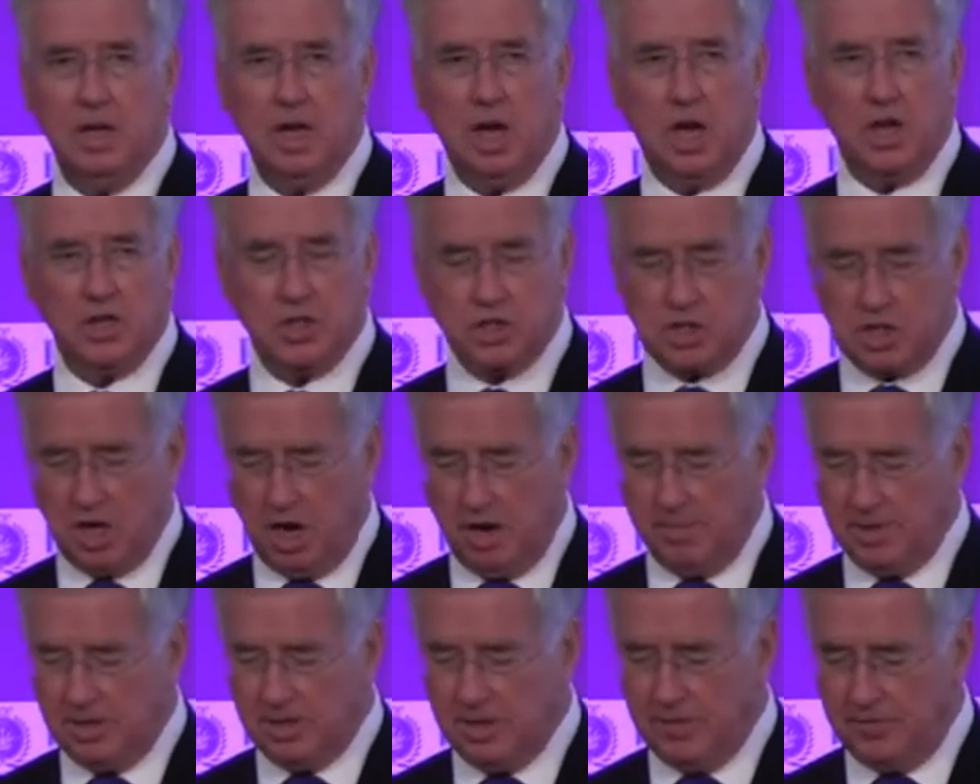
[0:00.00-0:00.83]
our
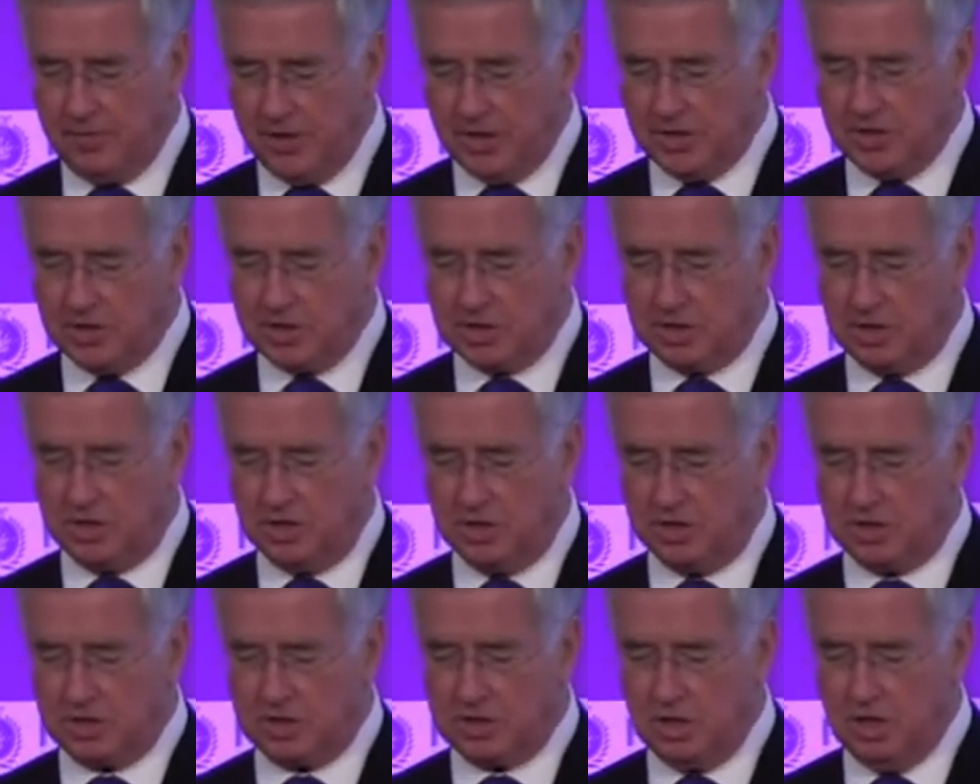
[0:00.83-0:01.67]
cyber
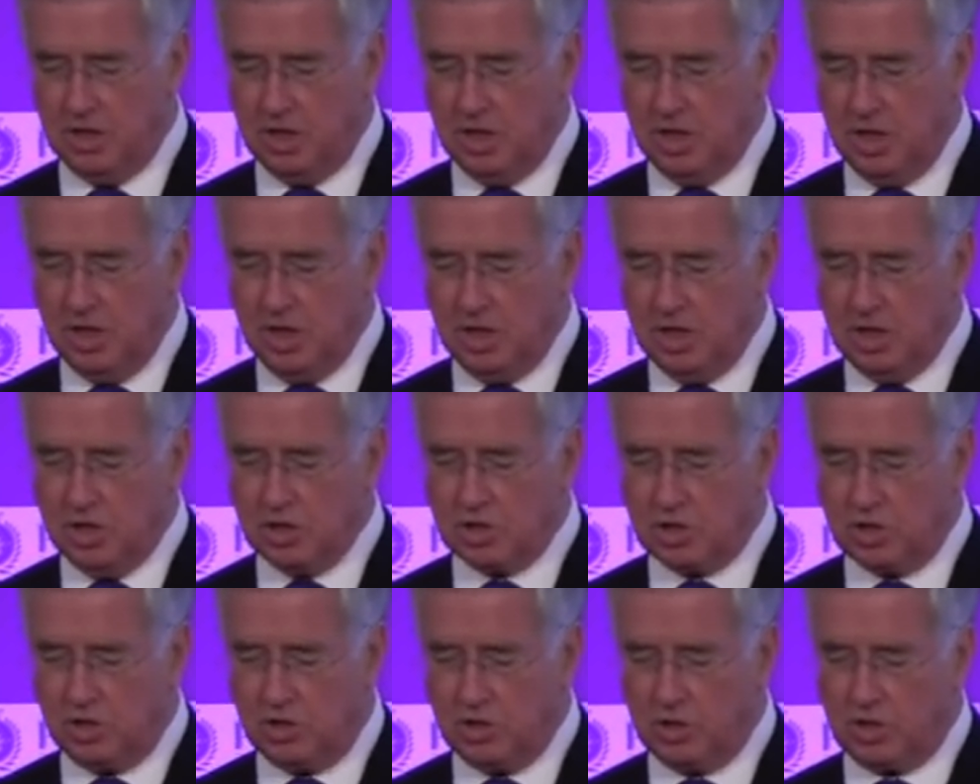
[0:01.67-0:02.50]
defences,
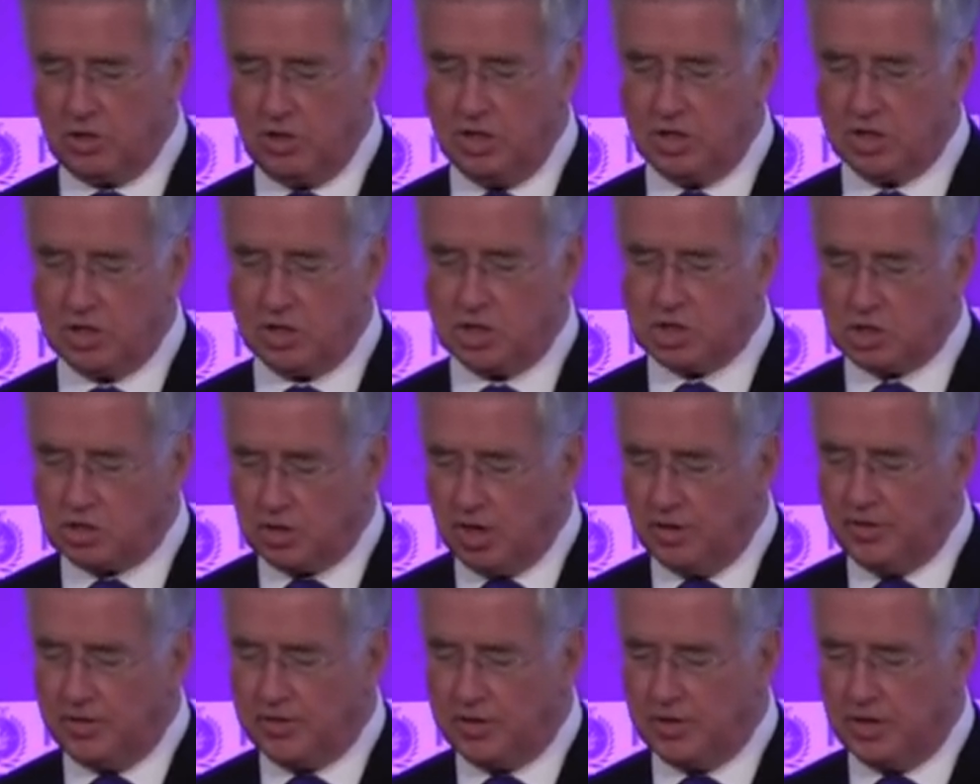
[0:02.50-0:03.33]
should agree to
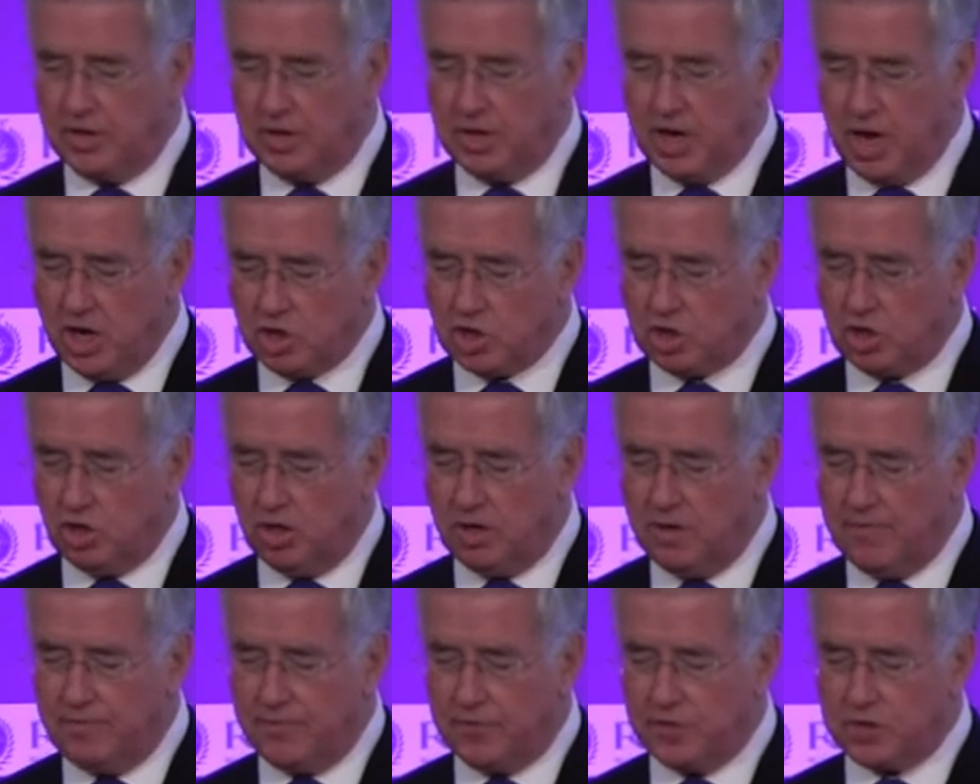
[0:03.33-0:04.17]
strengthen
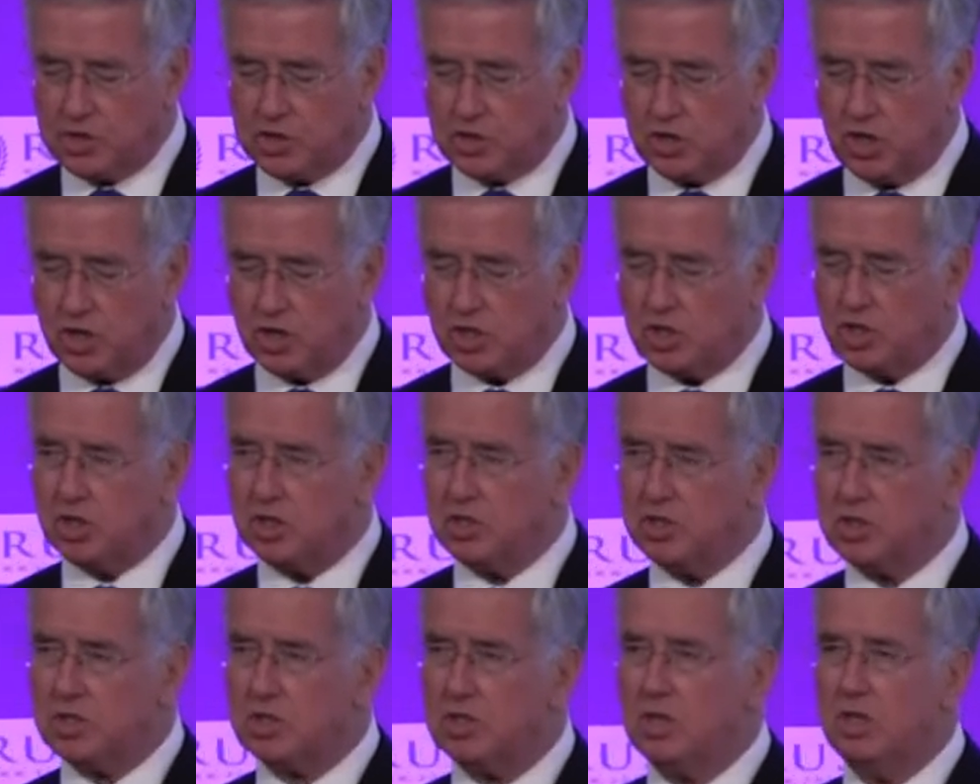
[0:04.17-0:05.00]
national
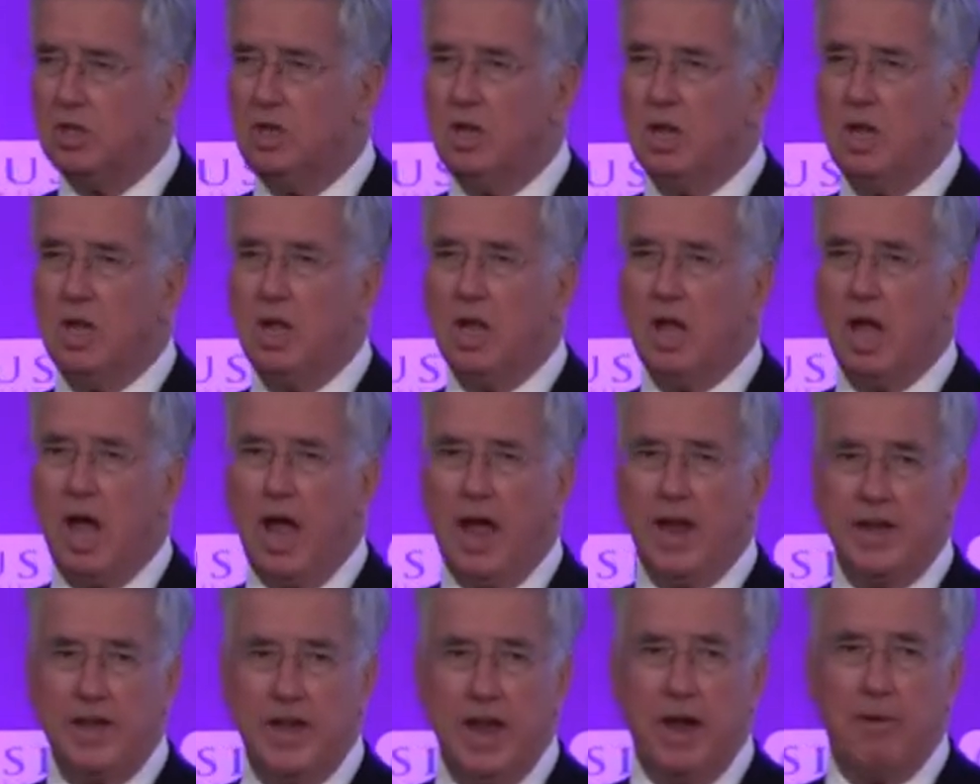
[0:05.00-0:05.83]
infrastructures
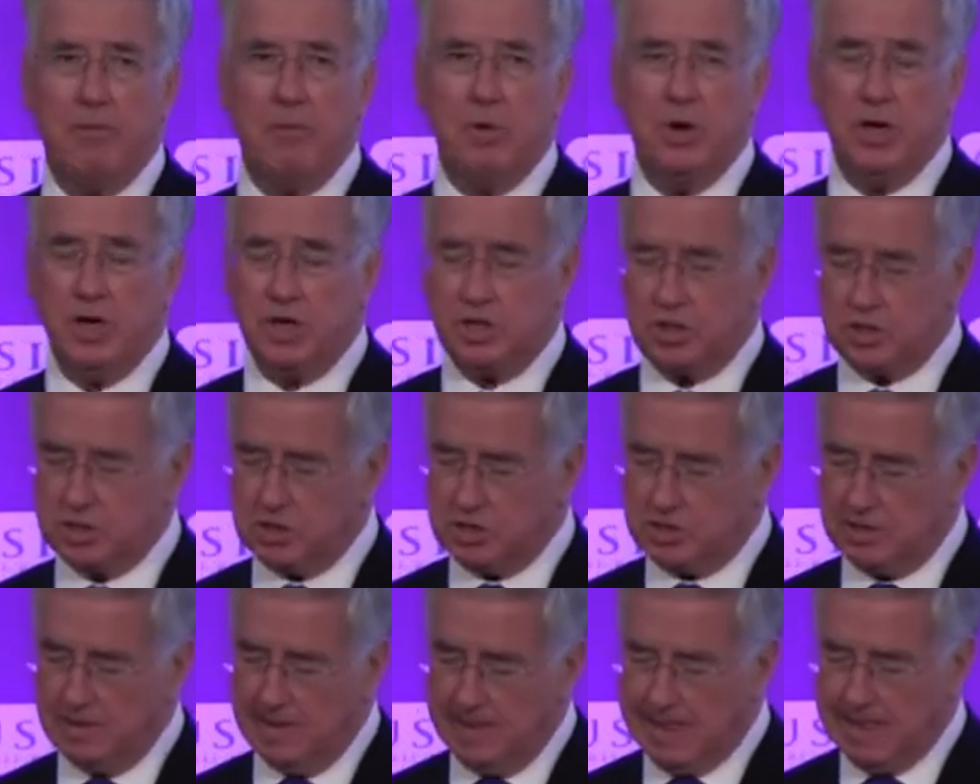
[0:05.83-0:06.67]
and
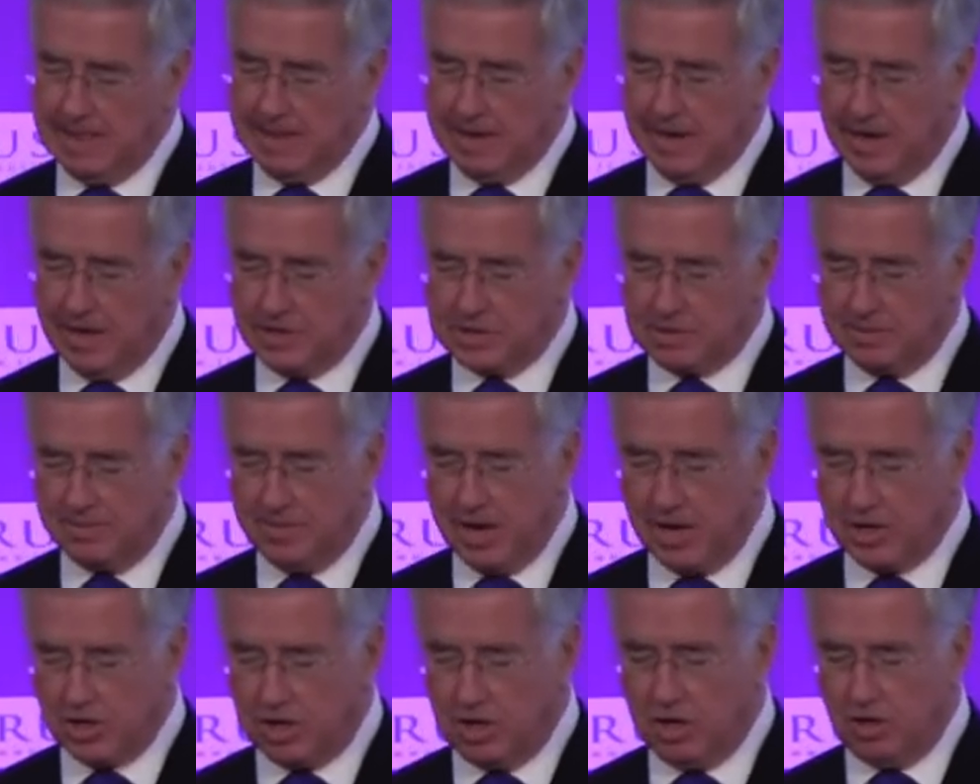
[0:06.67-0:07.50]
networks as a
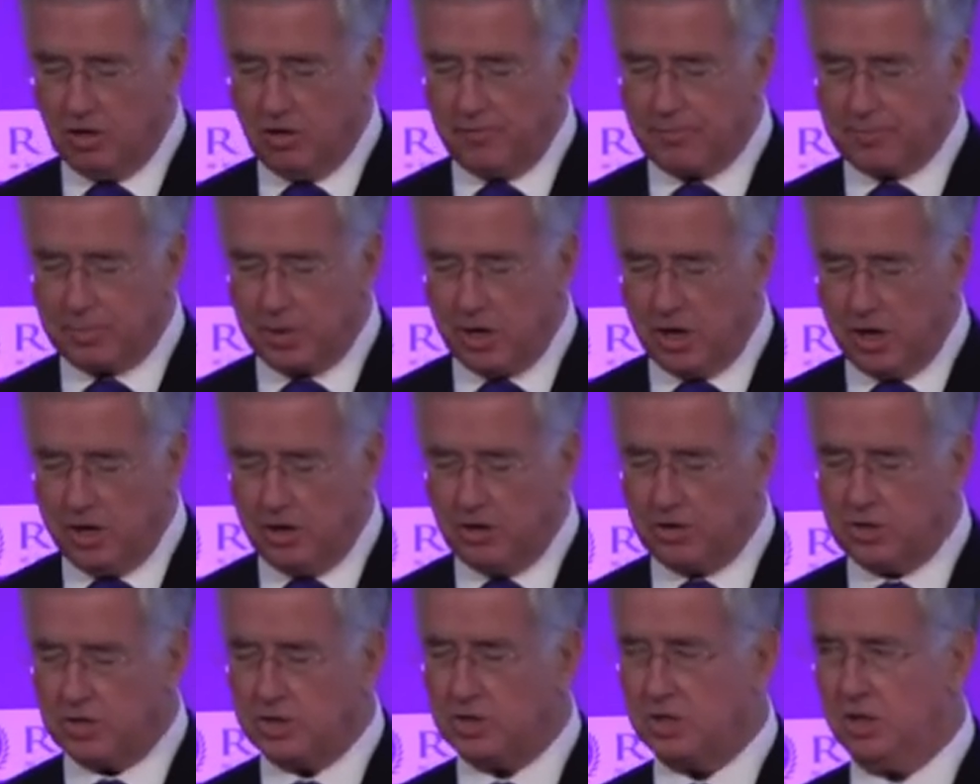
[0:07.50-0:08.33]
matter of
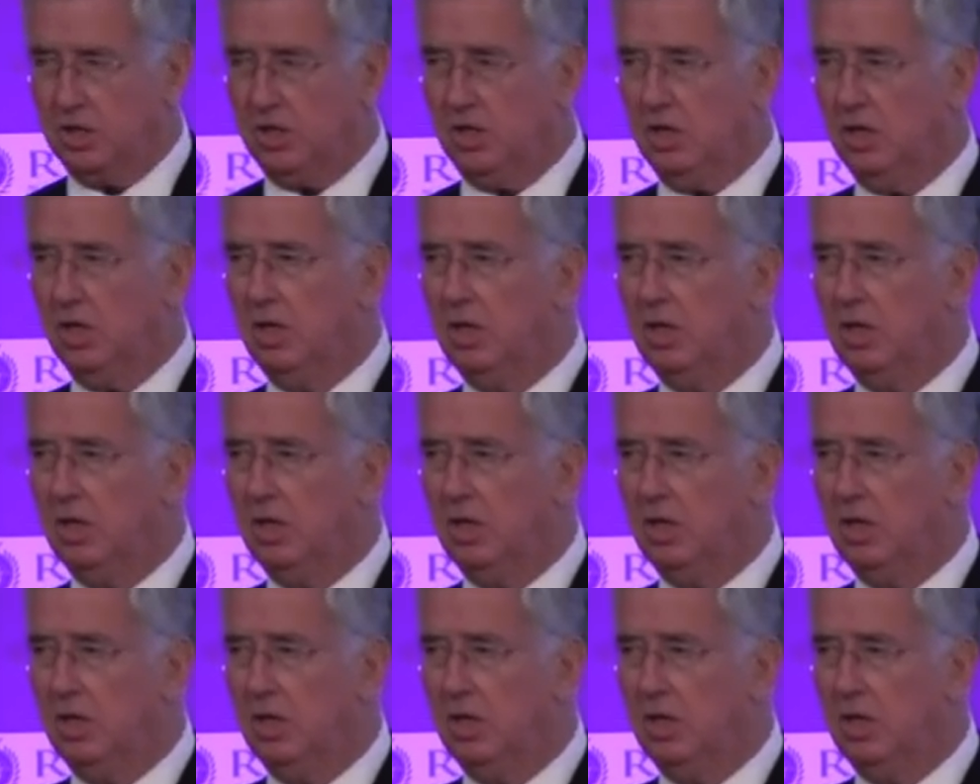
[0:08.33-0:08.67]
priority,